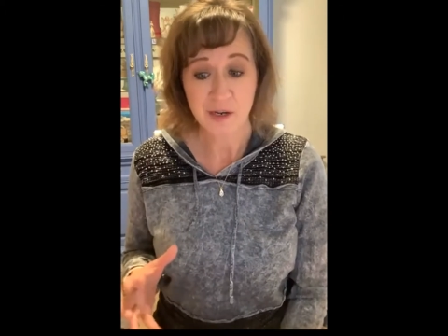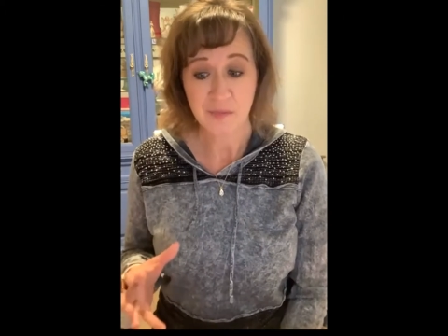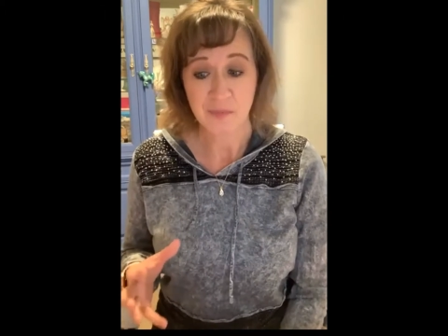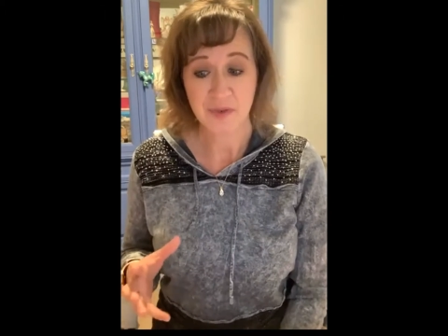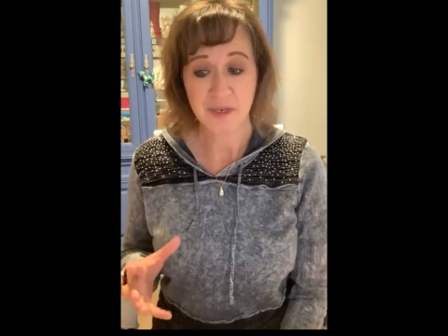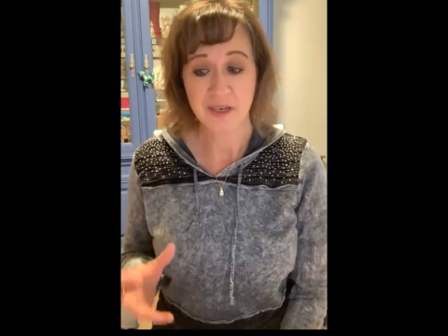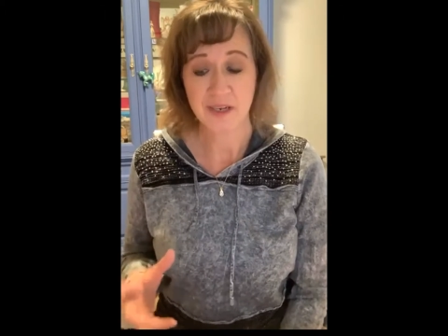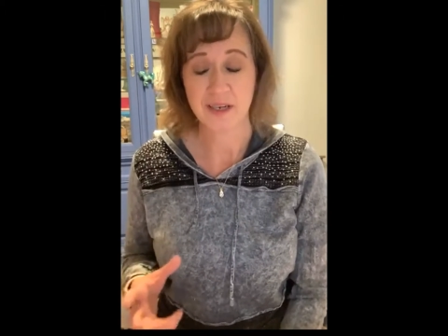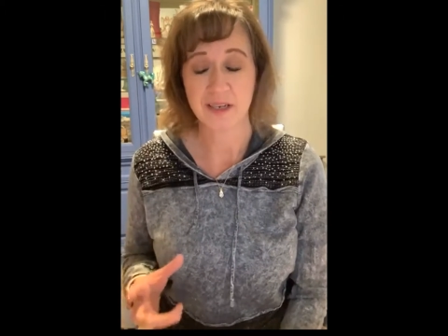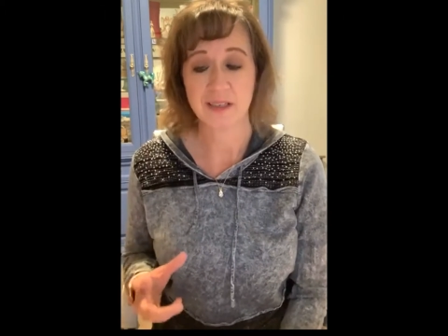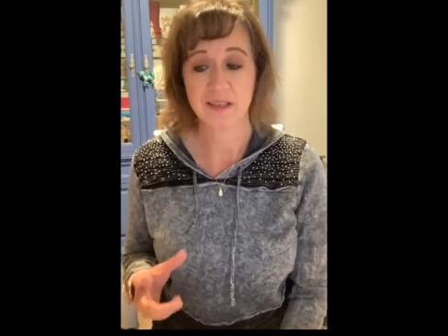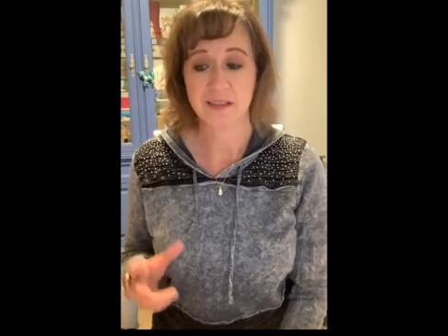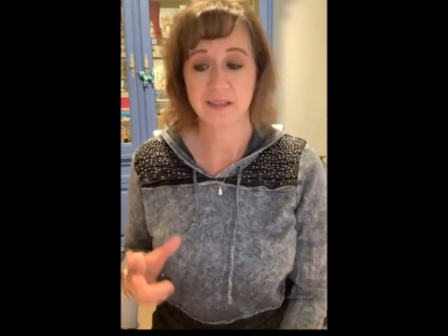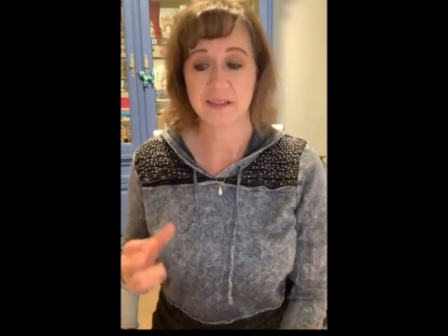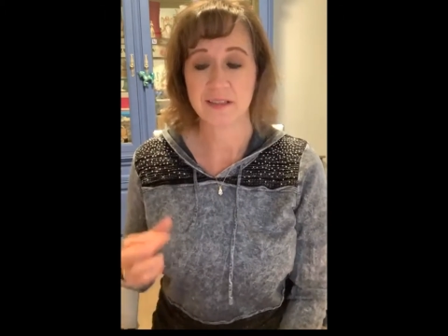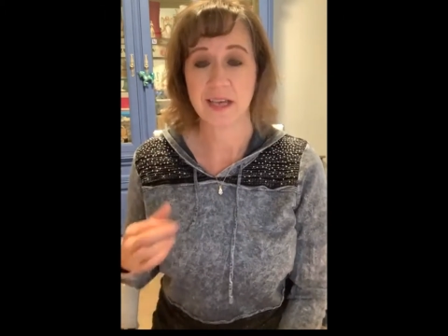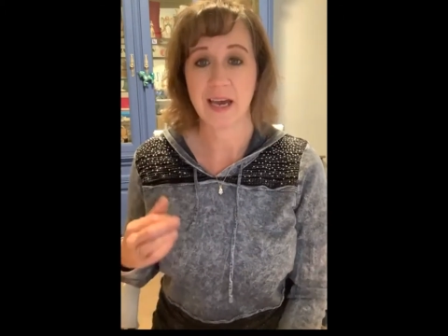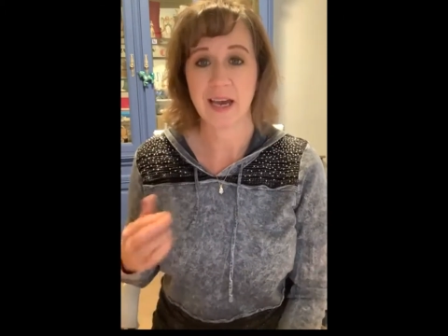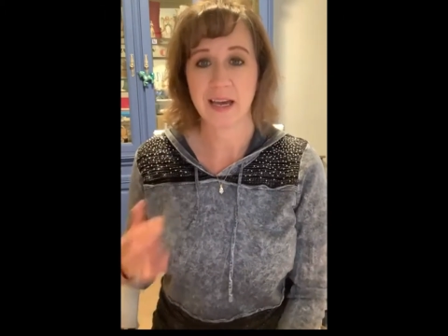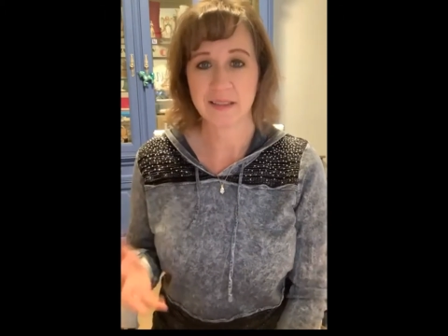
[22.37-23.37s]

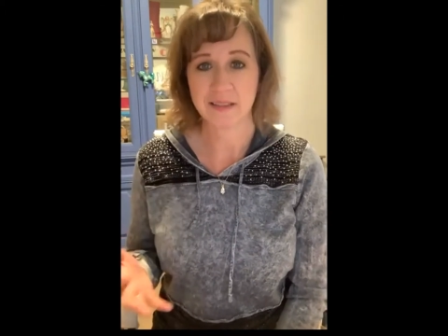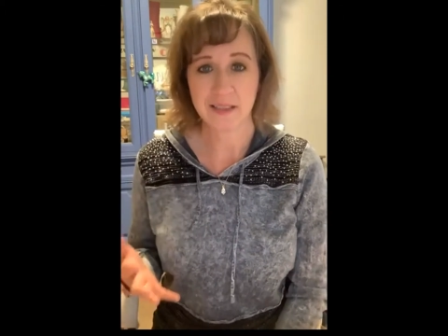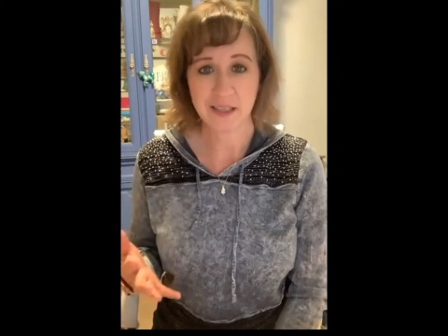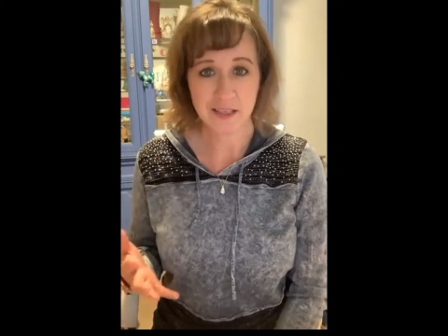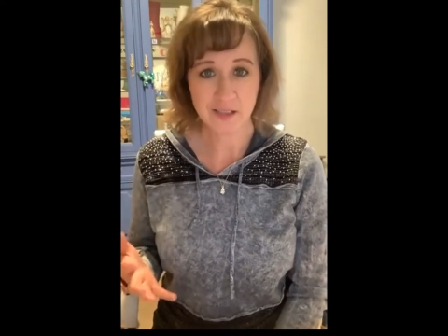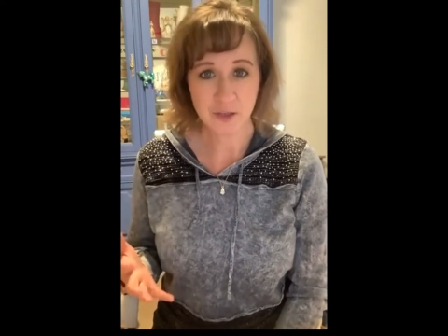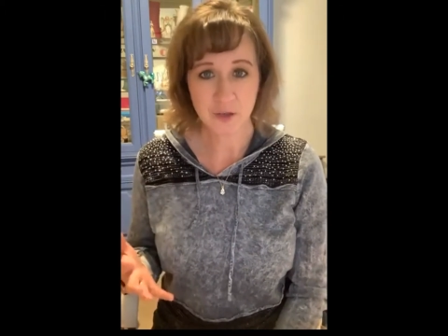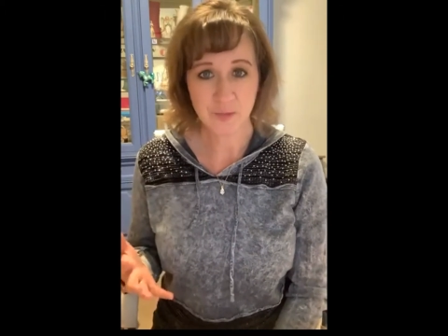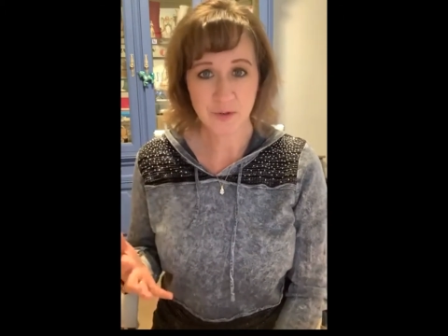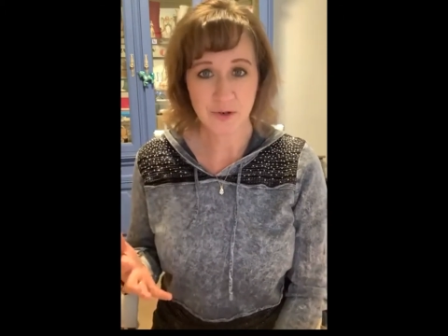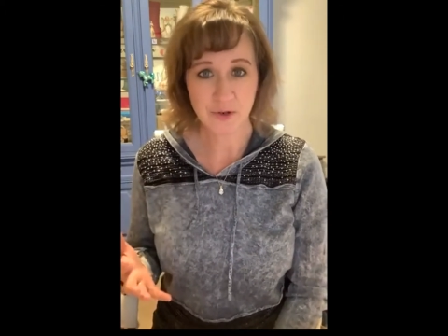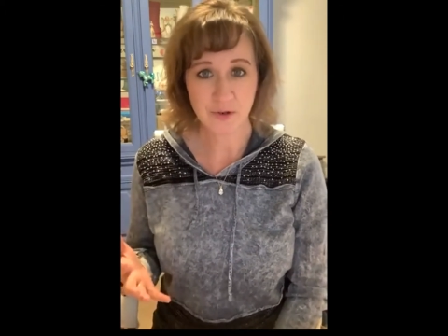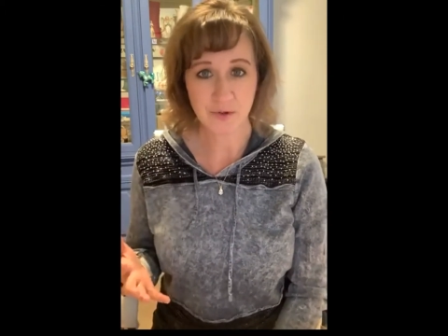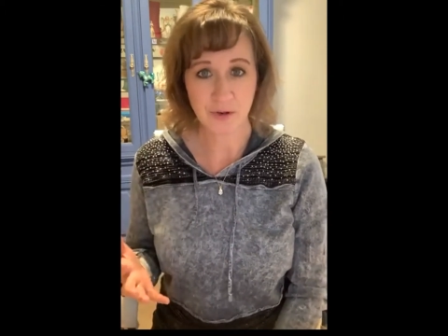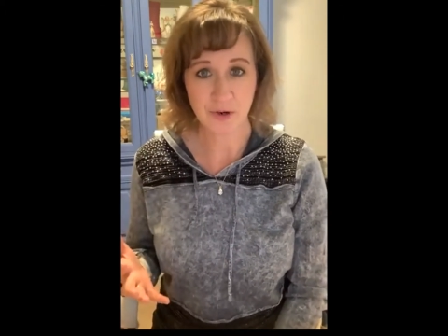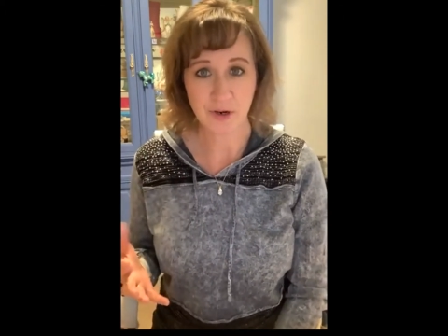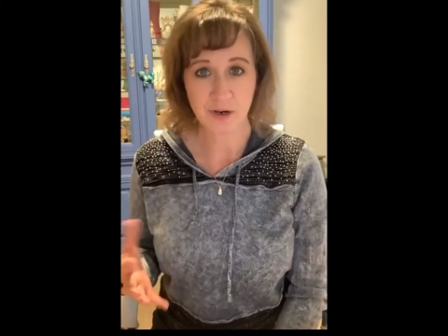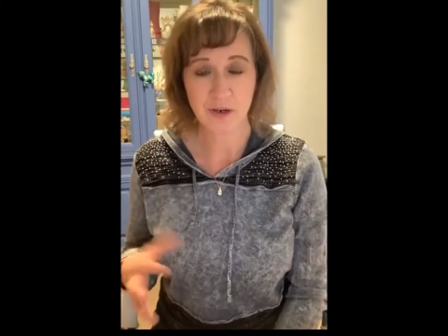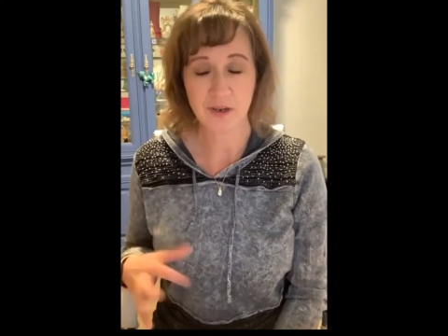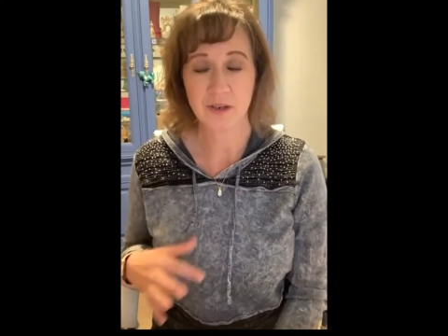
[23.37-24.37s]
Because as an
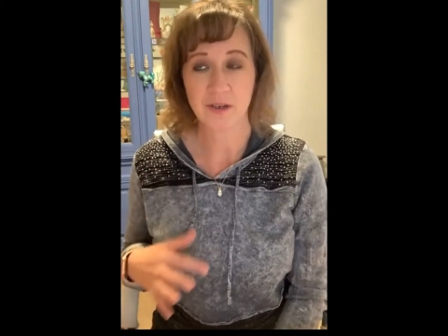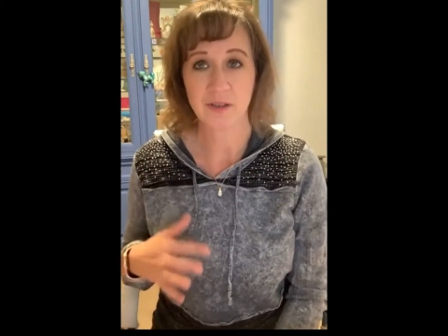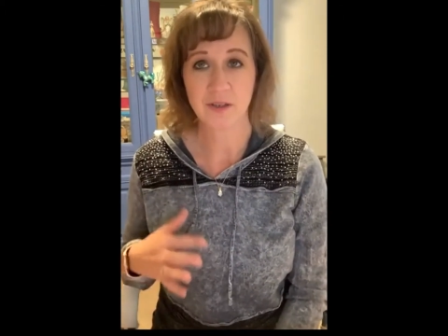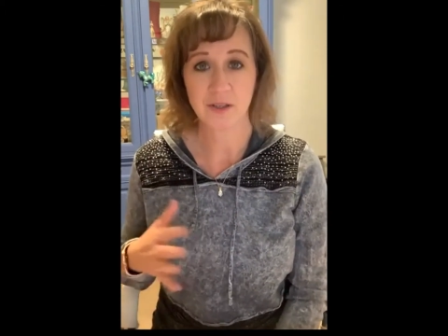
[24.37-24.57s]
entrepreneur,